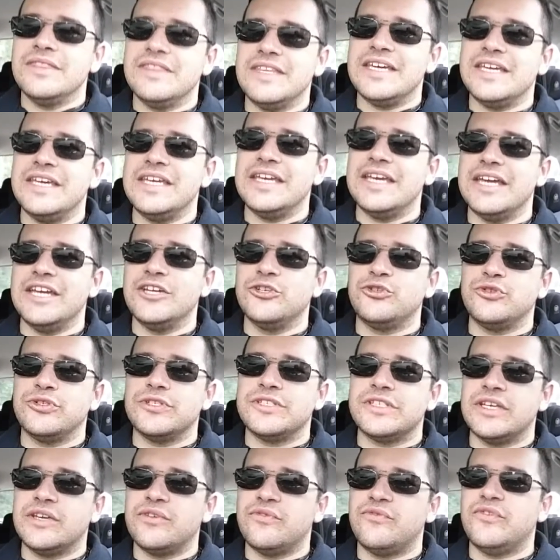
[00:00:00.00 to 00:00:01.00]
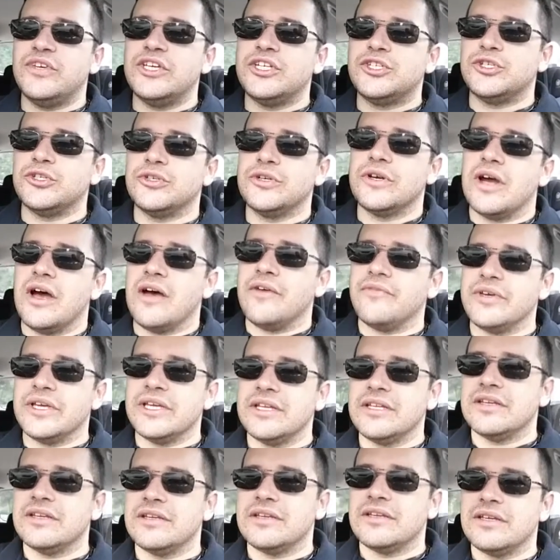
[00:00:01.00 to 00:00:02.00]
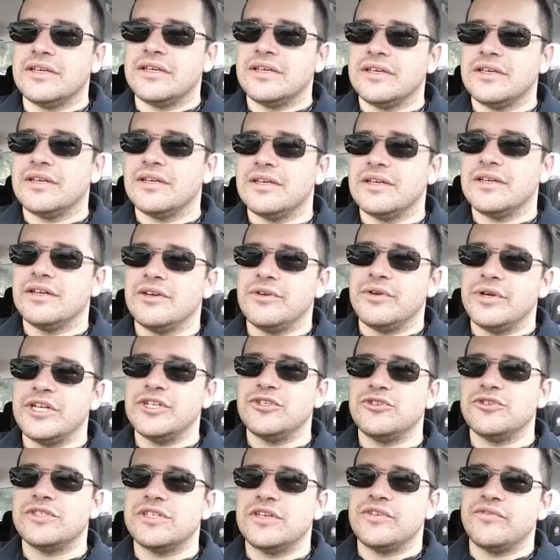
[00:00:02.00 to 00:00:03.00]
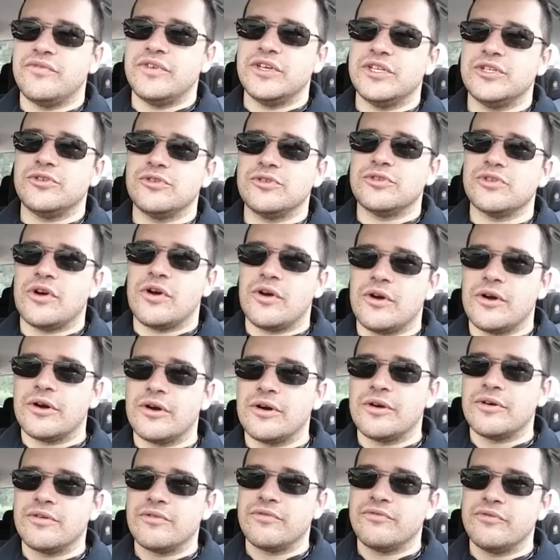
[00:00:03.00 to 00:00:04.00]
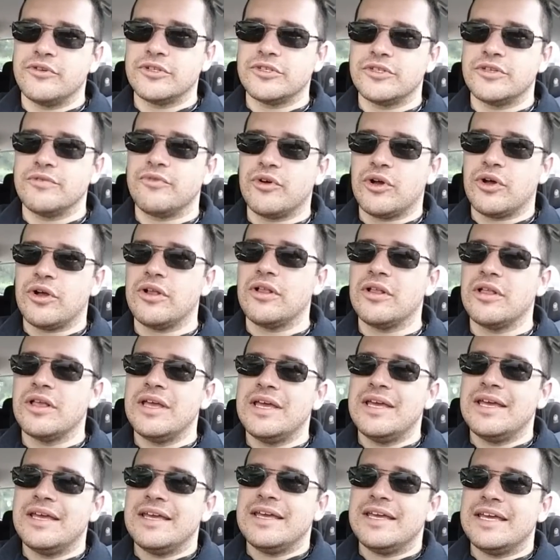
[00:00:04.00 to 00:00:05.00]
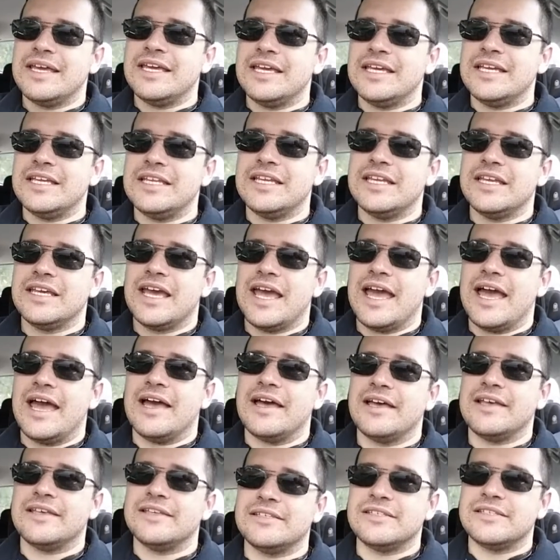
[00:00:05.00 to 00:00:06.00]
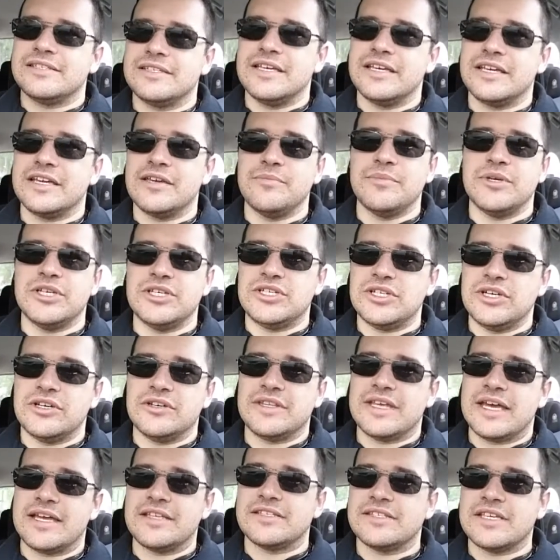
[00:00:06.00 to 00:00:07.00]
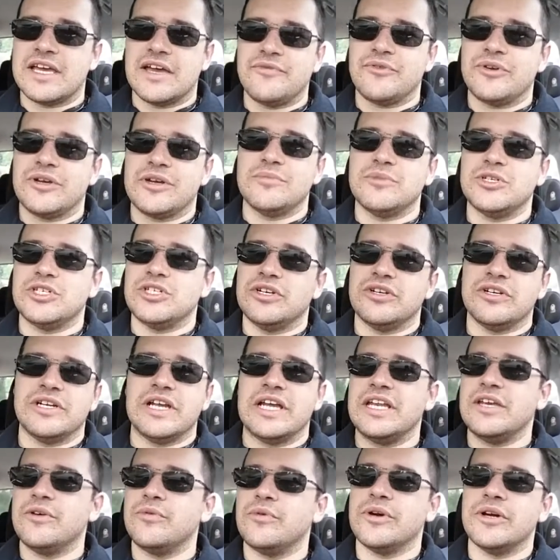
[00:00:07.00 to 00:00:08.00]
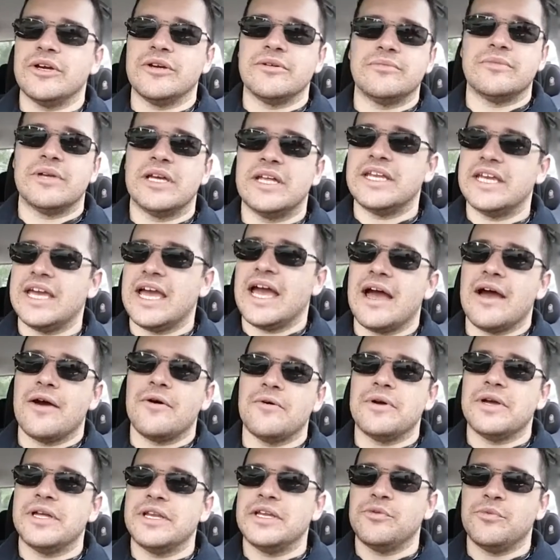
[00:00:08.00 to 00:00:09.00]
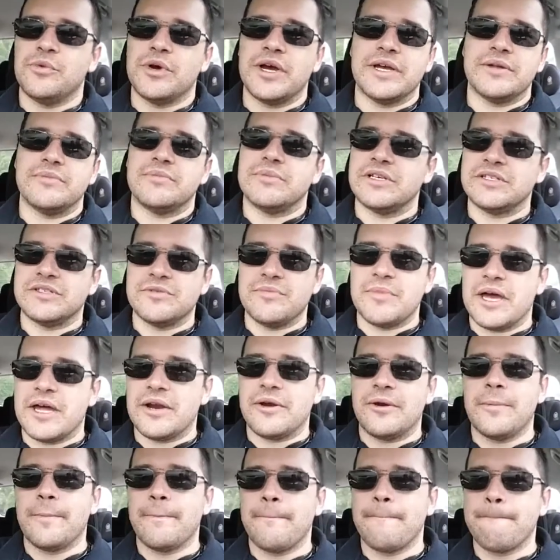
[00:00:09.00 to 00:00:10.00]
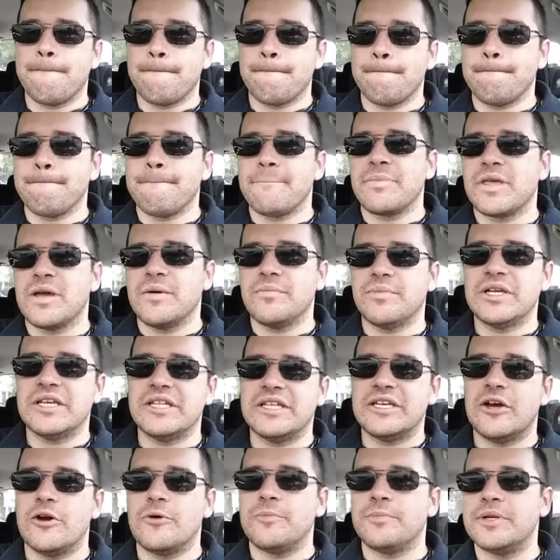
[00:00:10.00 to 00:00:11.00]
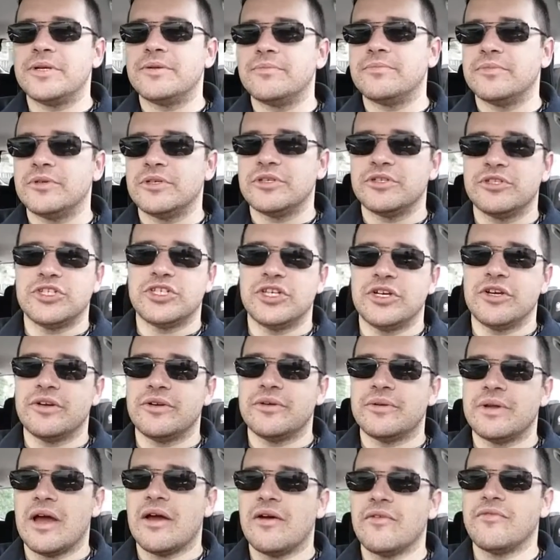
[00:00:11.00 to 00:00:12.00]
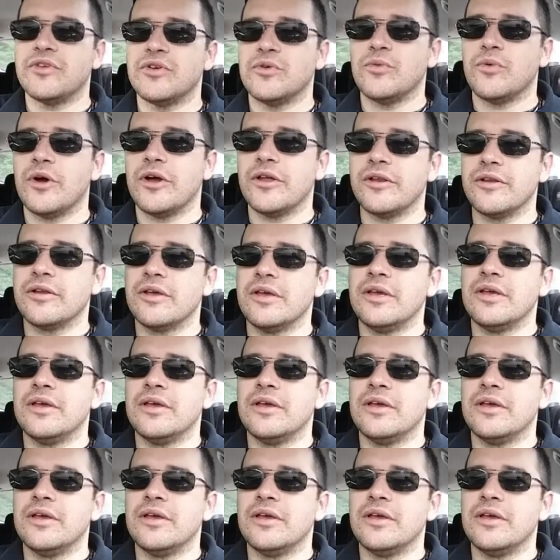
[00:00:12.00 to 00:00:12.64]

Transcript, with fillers: The interesting feature of it, or interesting features are, first of all, it has it can be shared that cipher can be shared anywhere anyhow anyway doesn't matter completely open you can share it however you want